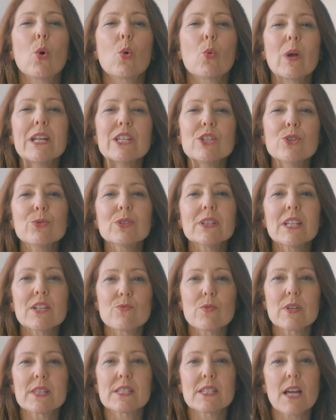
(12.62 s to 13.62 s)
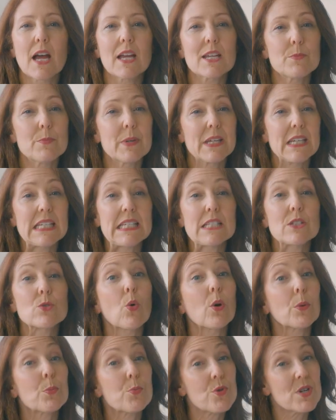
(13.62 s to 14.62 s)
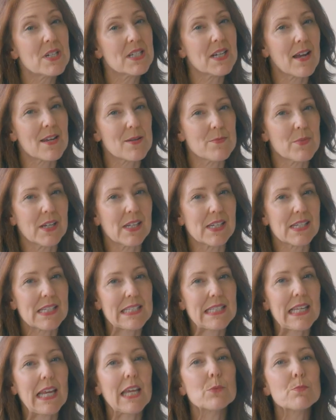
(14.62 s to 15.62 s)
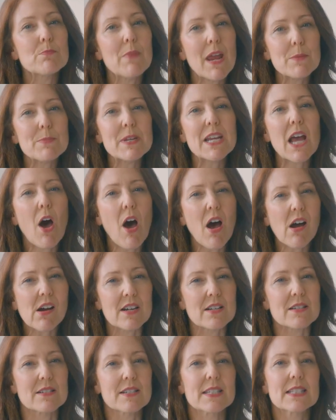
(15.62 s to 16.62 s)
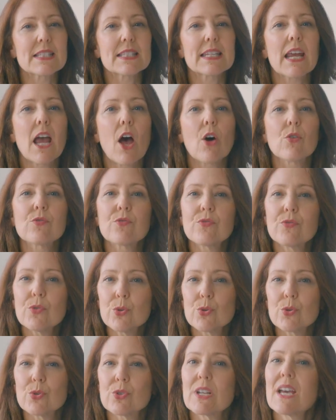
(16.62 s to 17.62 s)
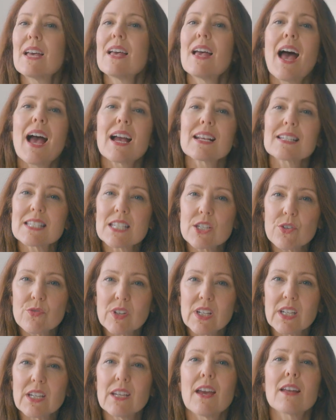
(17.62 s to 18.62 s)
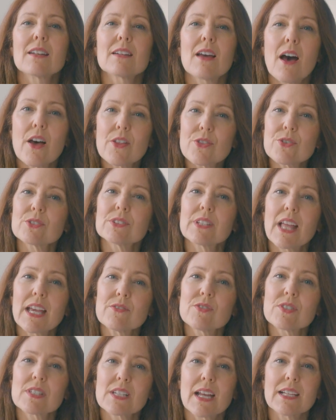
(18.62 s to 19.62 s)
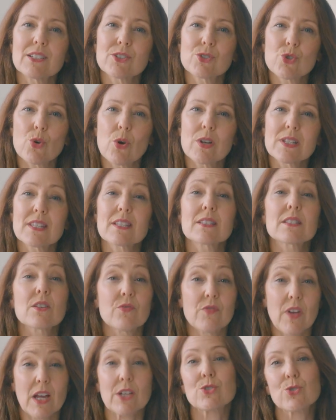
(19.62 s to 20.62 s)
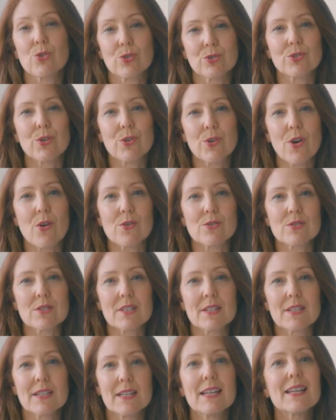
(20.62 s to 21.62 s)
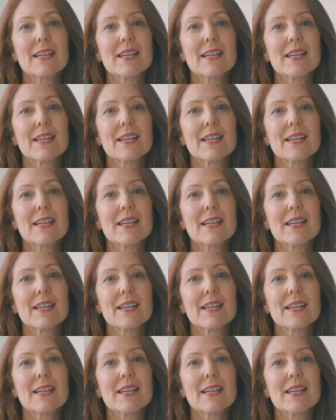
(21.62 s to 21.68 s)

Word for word: When you live with diabetes or prediabetes, it may be hard to see how food, activity, and other lifestyle choices affect your glucose.